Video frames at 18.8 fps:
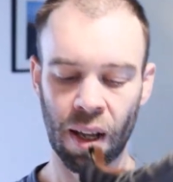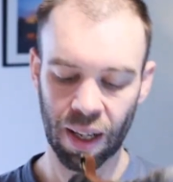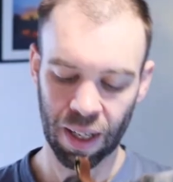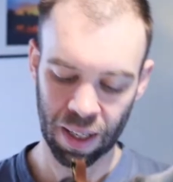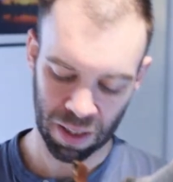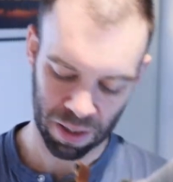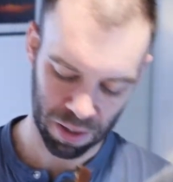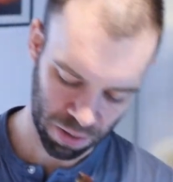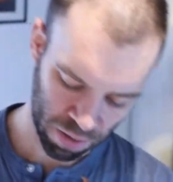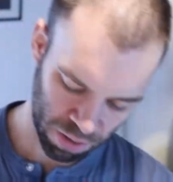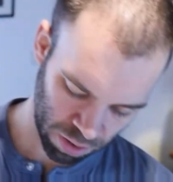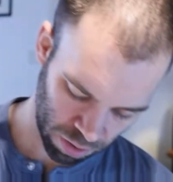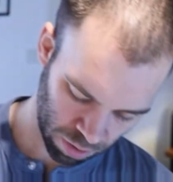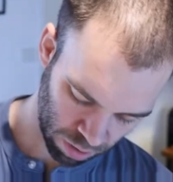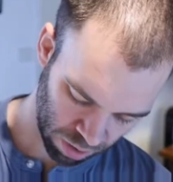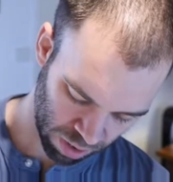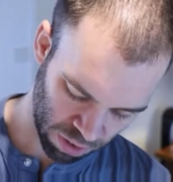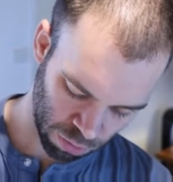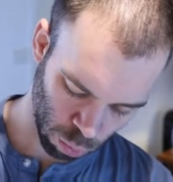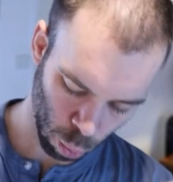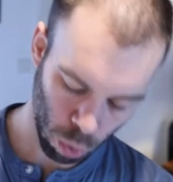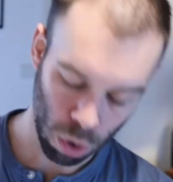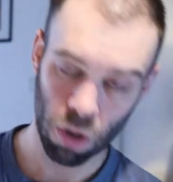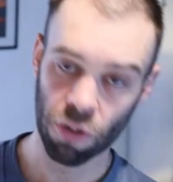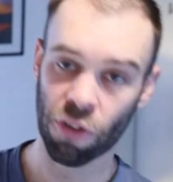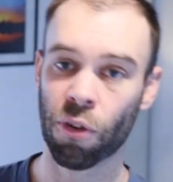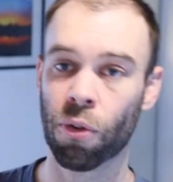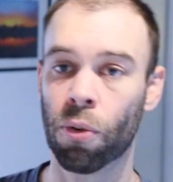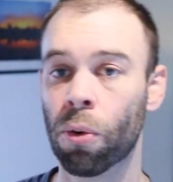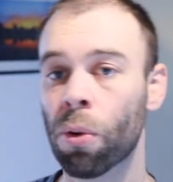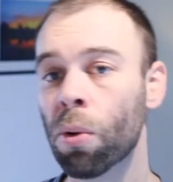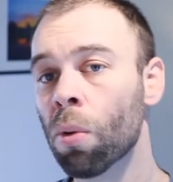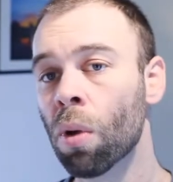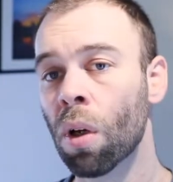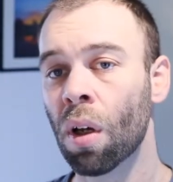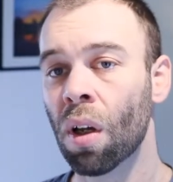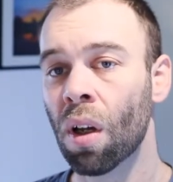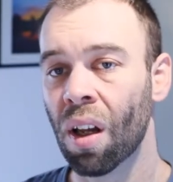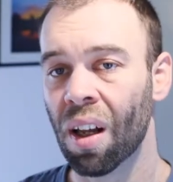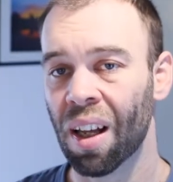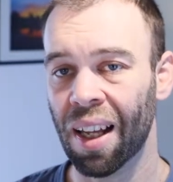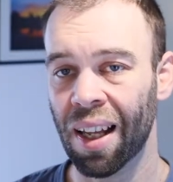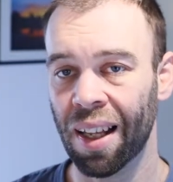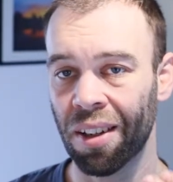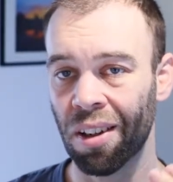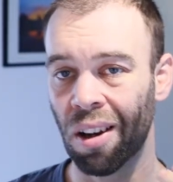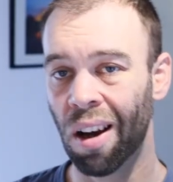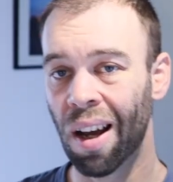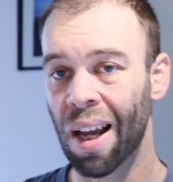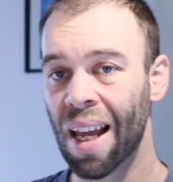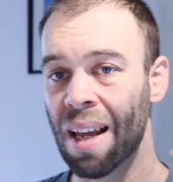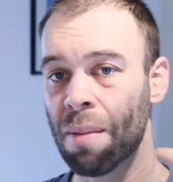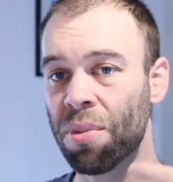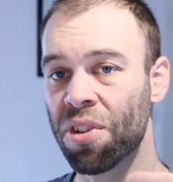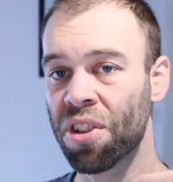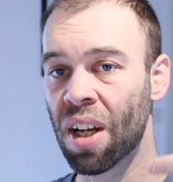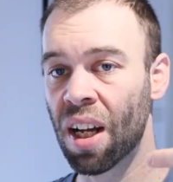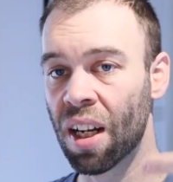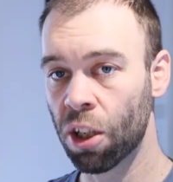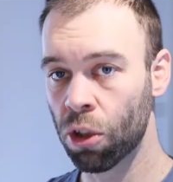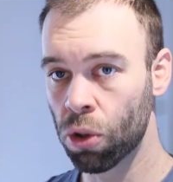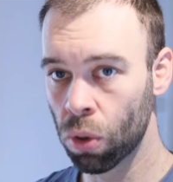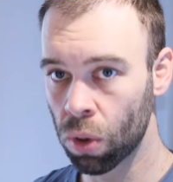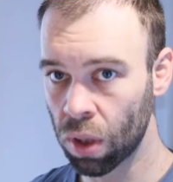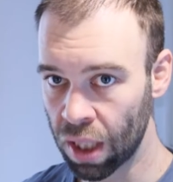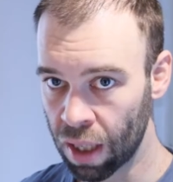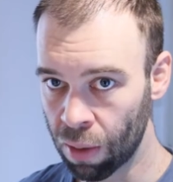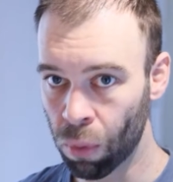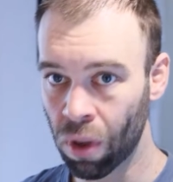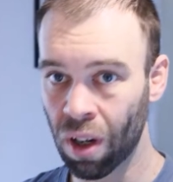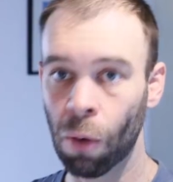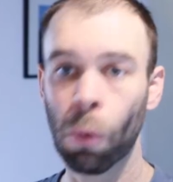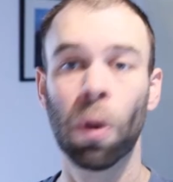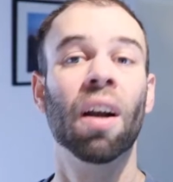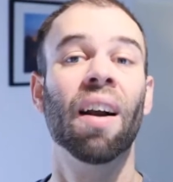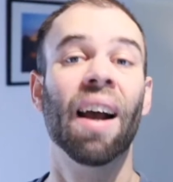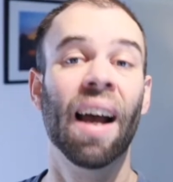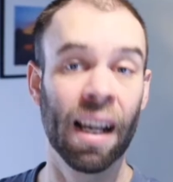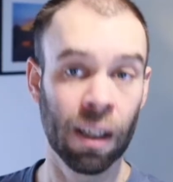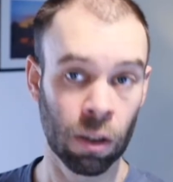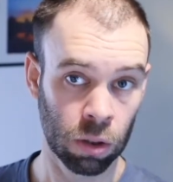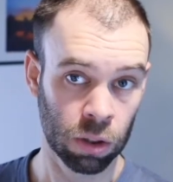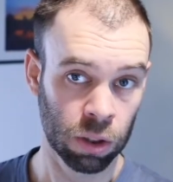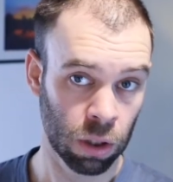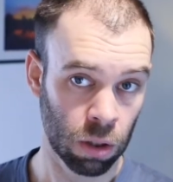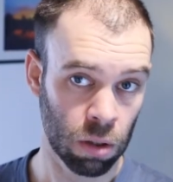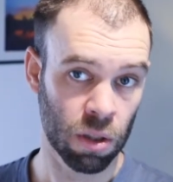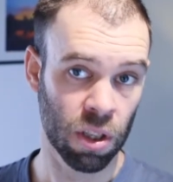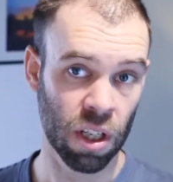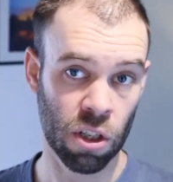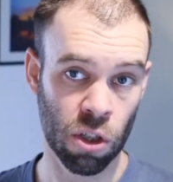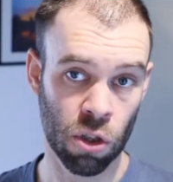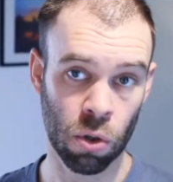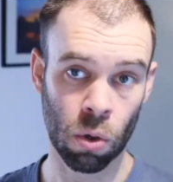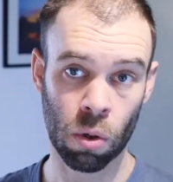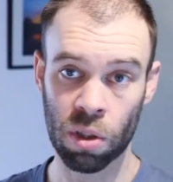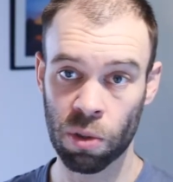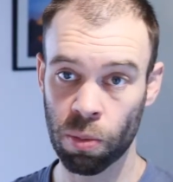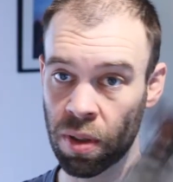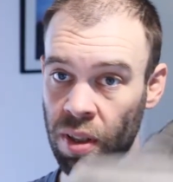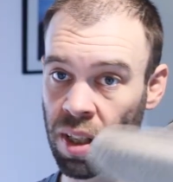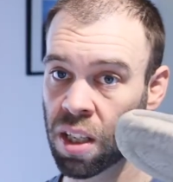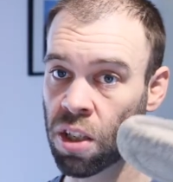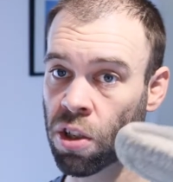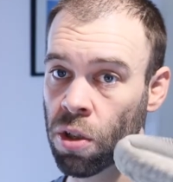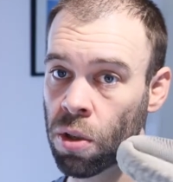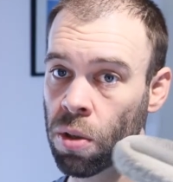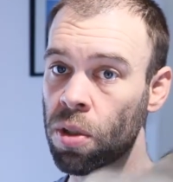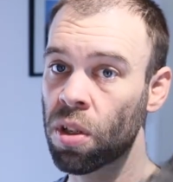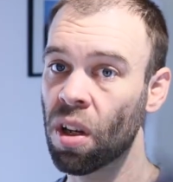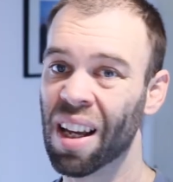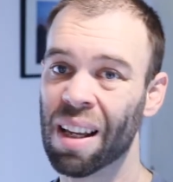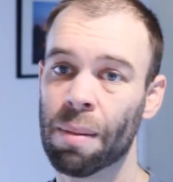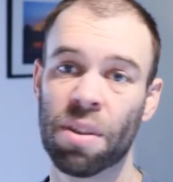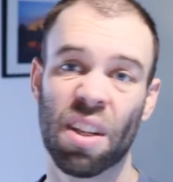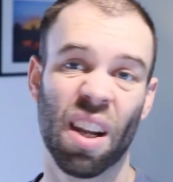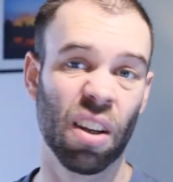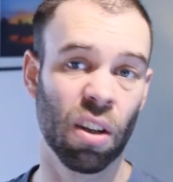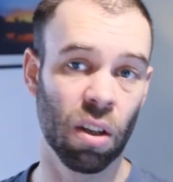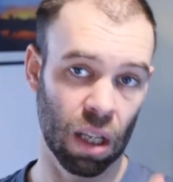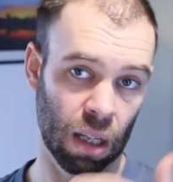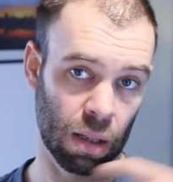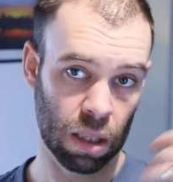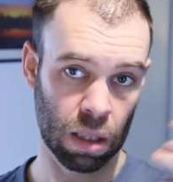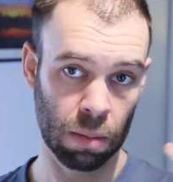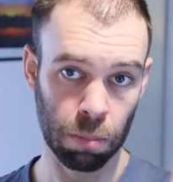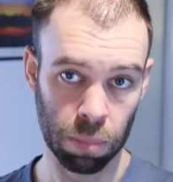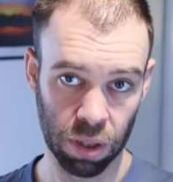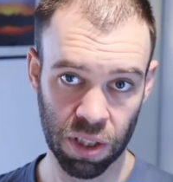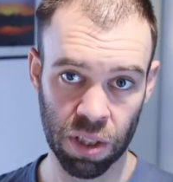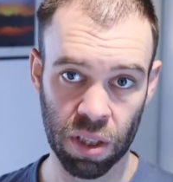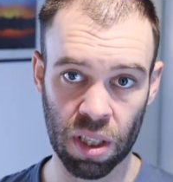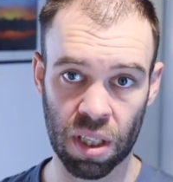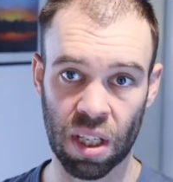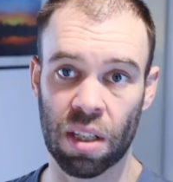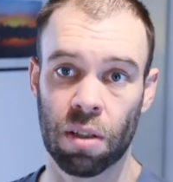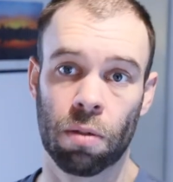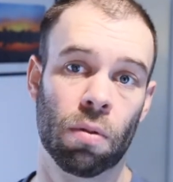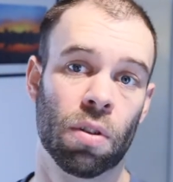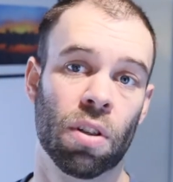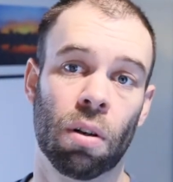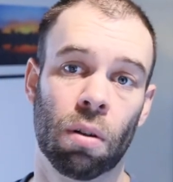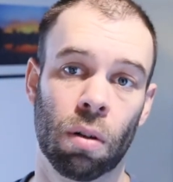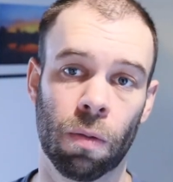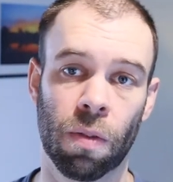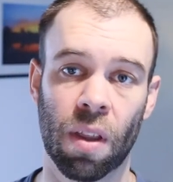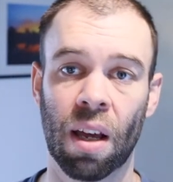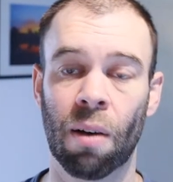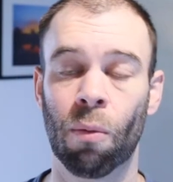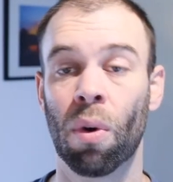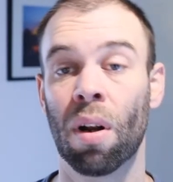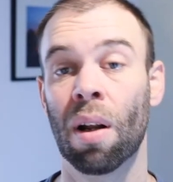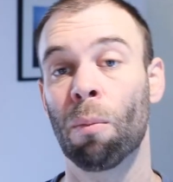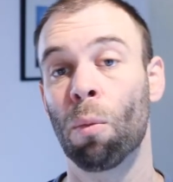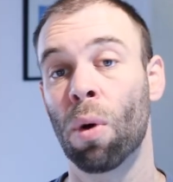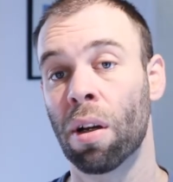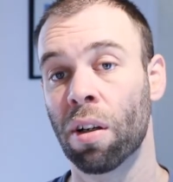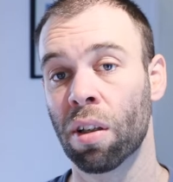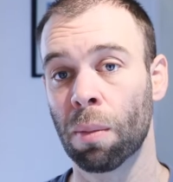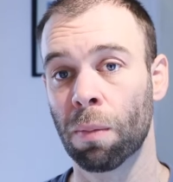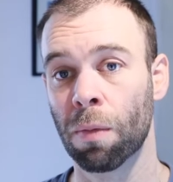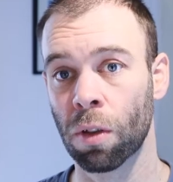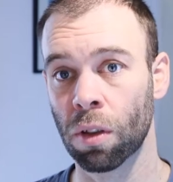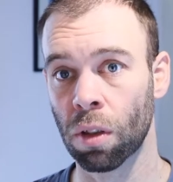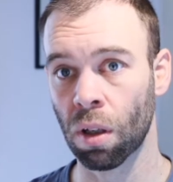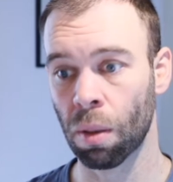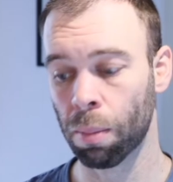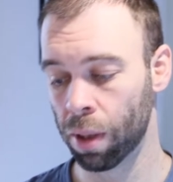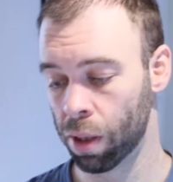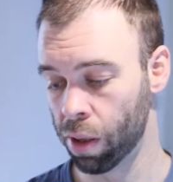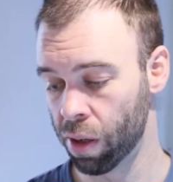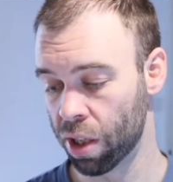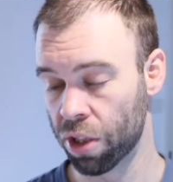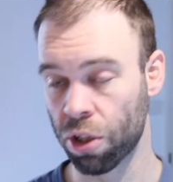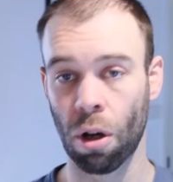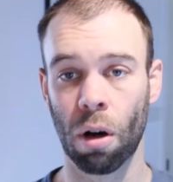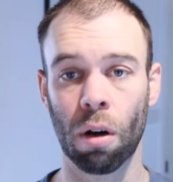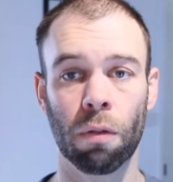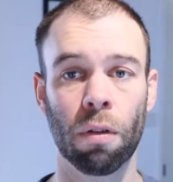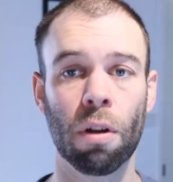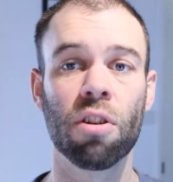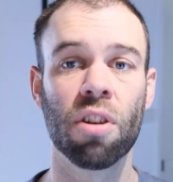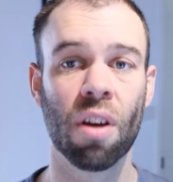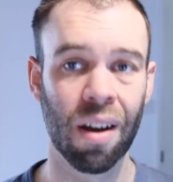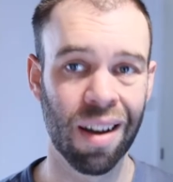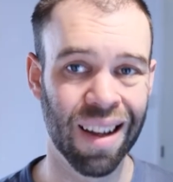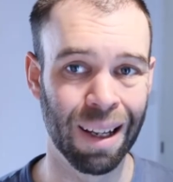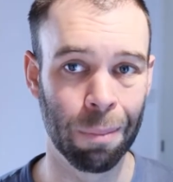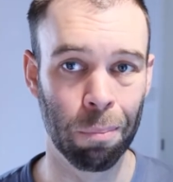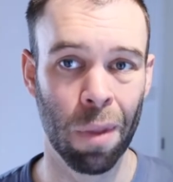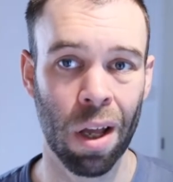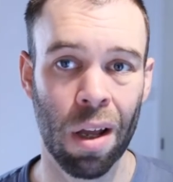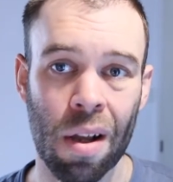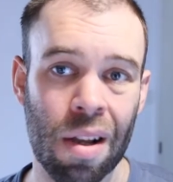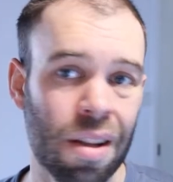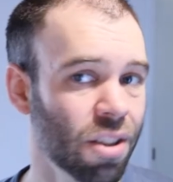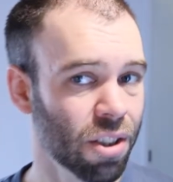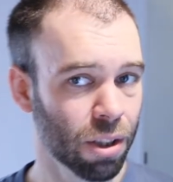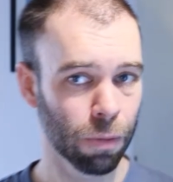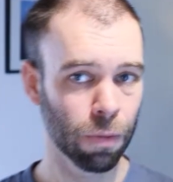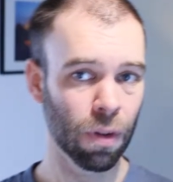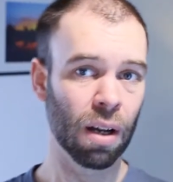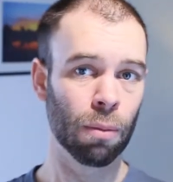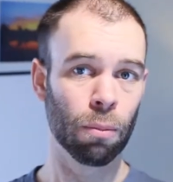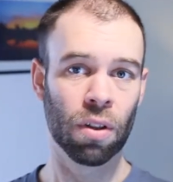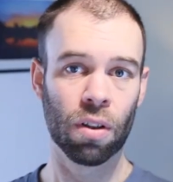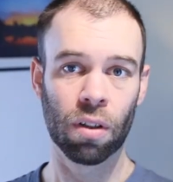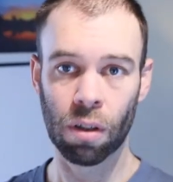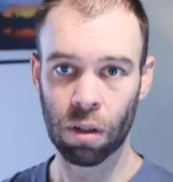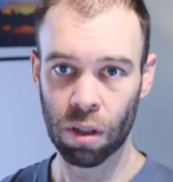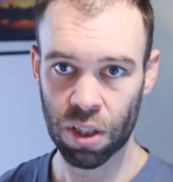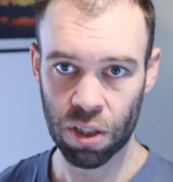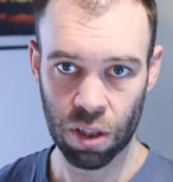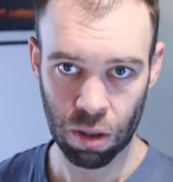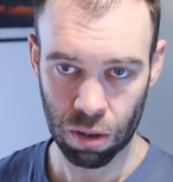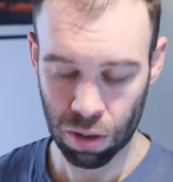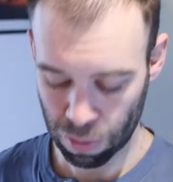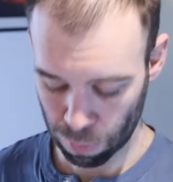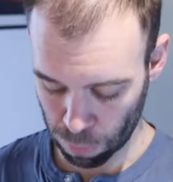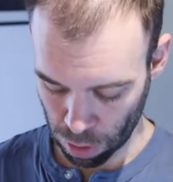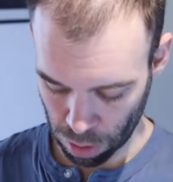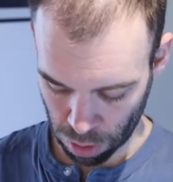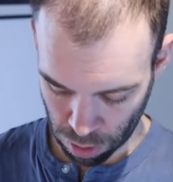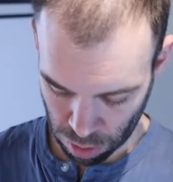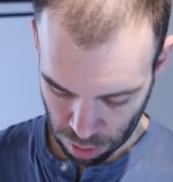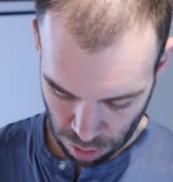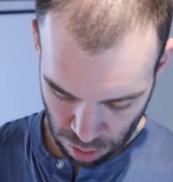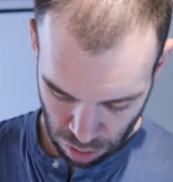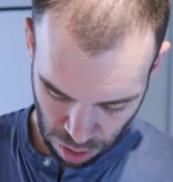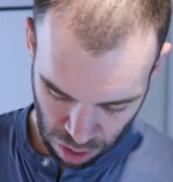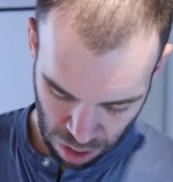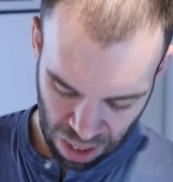And it's worn through, and I am starting to get, when I wear ankle socks and shorts with these shoes, I am starting to get some blisters as a result of that when I'm wearing them for longer periods of time. Still fine with longer socks and whatnot.